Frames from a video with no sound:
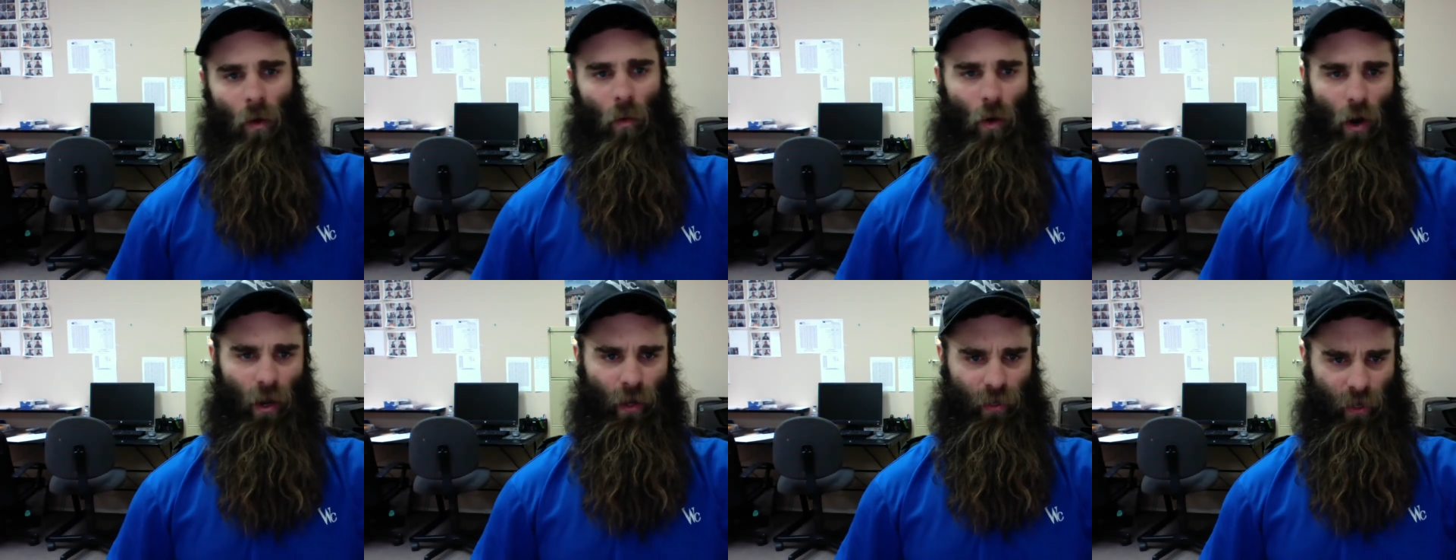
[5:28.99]

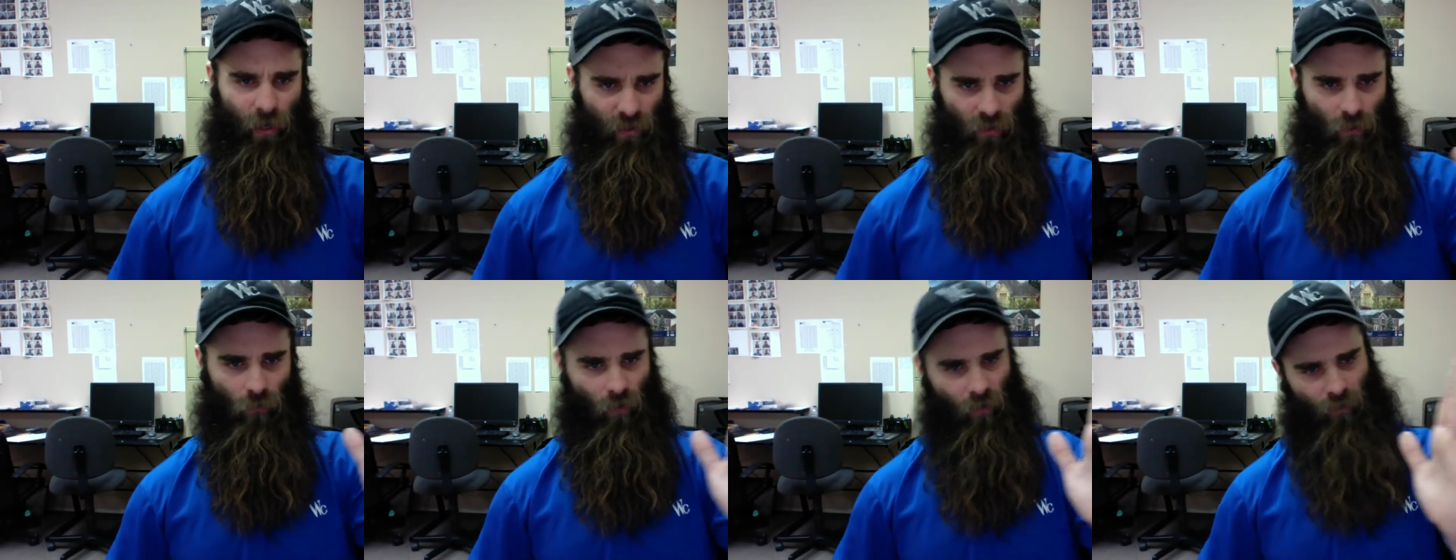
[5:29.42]
White
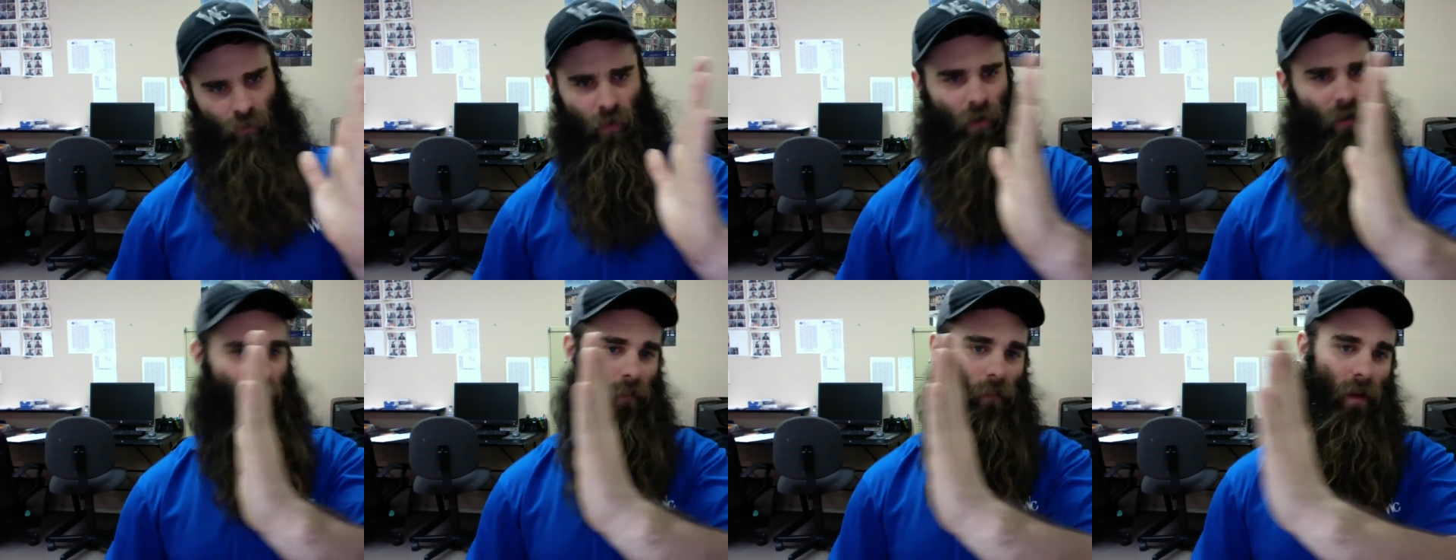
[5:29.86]
Castle
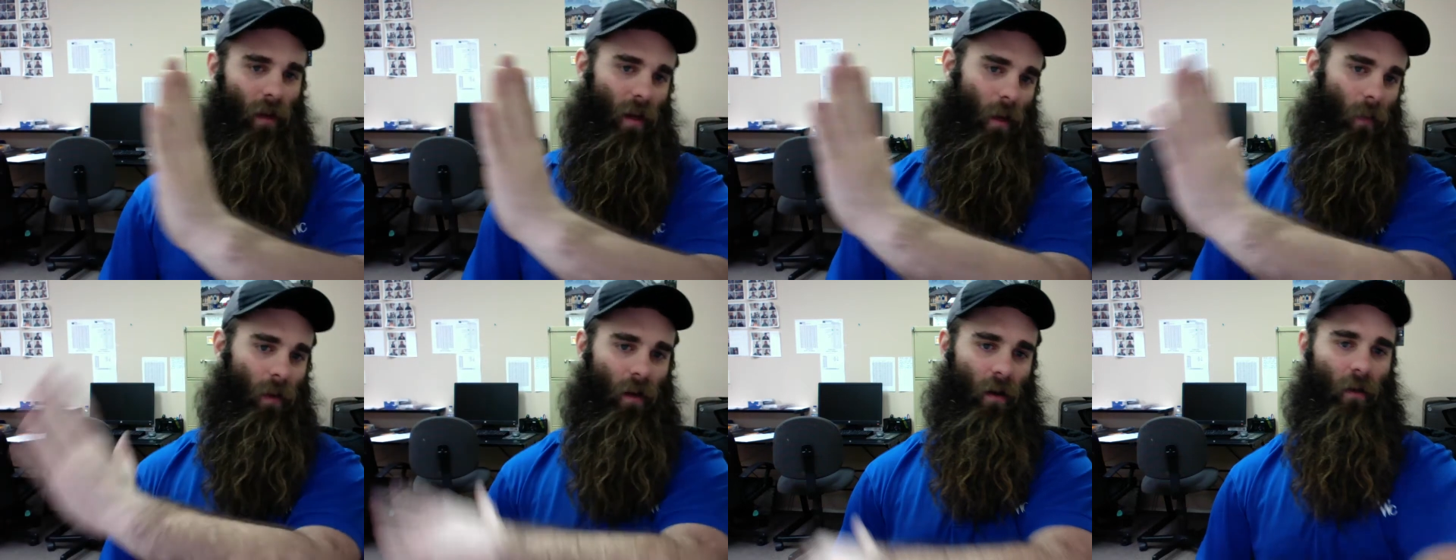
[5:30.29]
Roofing could be coming